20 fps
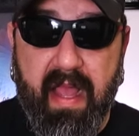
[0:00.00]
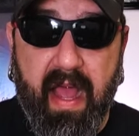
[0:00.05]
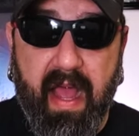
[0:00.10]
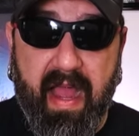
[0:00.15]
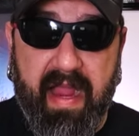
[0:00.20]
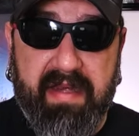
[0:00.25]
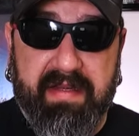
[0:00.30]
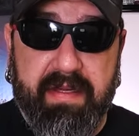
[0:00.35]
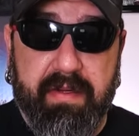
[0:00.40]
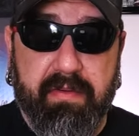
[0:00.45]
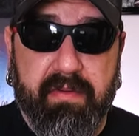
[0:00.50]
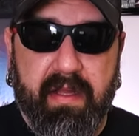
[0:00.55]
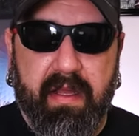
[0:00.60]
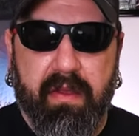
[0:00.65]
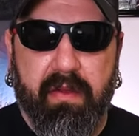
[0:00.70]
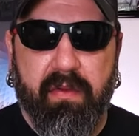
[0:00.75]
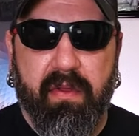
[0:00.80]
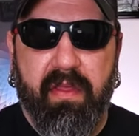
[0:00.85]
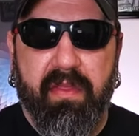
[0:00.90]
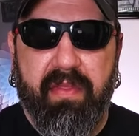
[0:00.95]
I do
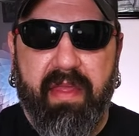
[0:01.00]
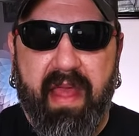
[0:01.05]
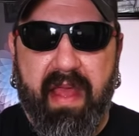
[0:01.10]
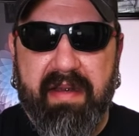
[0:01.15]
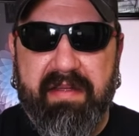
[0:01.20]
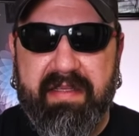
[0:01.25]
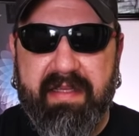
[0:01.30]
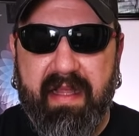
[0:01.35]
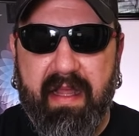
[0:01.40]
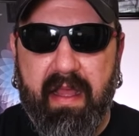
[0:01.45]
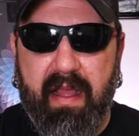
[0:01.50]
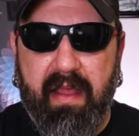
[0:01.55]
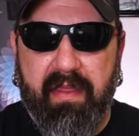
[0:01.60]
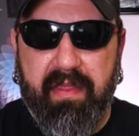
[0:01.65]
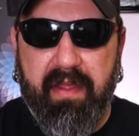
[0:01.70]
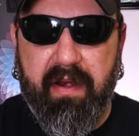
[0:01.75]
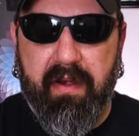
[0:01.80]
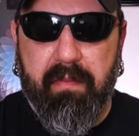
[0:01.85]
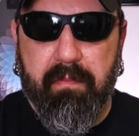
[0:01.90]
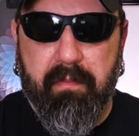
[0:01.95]
know that uh,
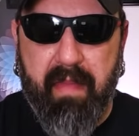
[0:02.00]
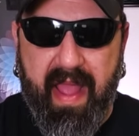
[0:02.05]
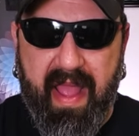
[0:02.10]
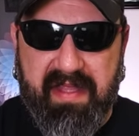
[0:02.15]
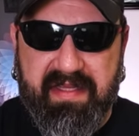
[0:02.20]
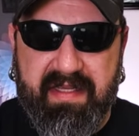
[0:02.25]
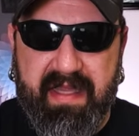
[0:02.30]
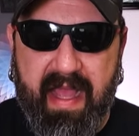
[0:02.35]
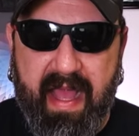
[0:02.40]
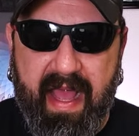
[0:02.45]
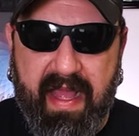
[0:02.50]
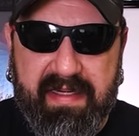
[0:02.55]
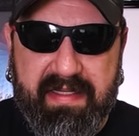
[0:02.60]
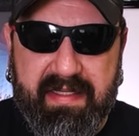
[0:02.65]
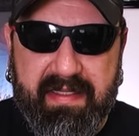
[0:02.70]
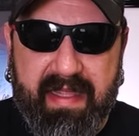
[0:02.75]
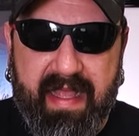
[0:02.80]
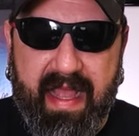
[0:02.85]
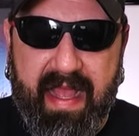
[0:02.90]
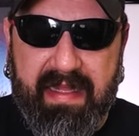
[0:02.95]
their
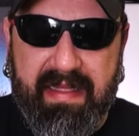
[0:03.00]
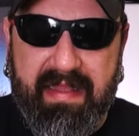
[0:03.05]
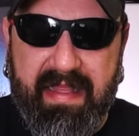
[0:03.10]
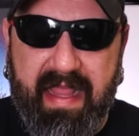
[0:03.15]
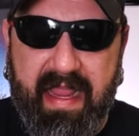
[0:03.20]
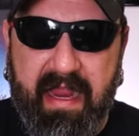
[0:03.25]
mascot at